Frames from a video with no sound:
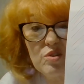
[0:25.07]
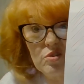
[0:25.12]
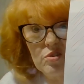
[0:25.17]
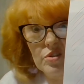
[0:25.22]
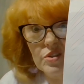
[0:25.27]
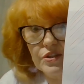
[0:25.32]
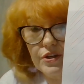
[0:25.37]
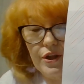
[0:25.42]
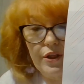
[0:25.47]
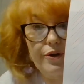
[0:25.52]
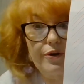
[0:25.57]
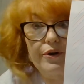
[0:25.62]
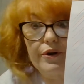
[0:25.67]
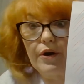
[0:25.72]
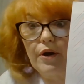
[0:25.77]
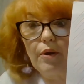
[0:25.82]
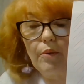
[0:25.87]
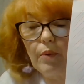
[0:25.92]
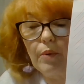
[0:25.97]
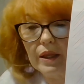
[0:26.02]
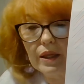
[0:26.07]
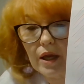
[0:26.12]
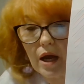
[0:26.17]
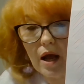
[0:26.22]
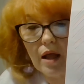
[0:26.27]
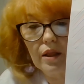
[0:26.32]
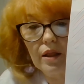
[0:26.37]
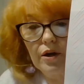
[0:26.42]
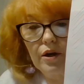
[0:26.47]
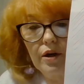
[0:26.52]
or just color it all one
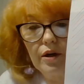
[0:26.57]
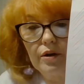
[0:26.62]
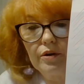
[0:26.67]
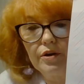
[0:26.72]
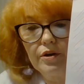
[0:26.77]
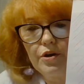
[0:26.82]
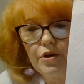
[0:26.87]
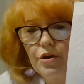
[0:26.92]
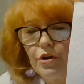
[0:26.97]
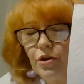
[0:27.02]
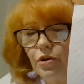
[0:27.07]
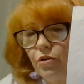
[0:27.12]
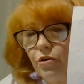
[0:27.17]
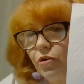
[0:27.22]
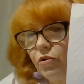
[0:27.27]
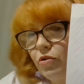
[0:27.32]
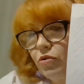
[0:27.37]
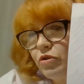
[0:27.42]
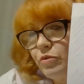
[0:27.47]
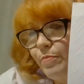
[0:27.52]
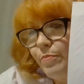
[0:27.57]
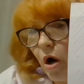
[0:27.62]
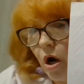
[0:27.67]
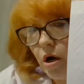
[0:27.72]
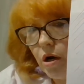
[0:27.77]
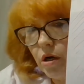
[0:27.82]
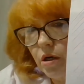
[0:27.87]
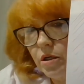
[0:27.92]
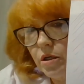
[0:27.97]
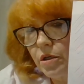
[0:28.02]
color. You could use
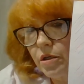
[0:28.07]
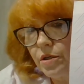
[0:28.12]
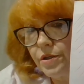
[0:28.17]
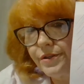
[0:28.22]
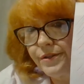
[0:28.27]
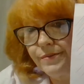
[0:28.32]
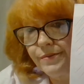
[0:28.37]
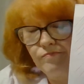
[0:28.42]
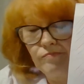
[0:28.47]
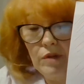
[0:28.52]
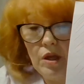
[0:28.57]
markers.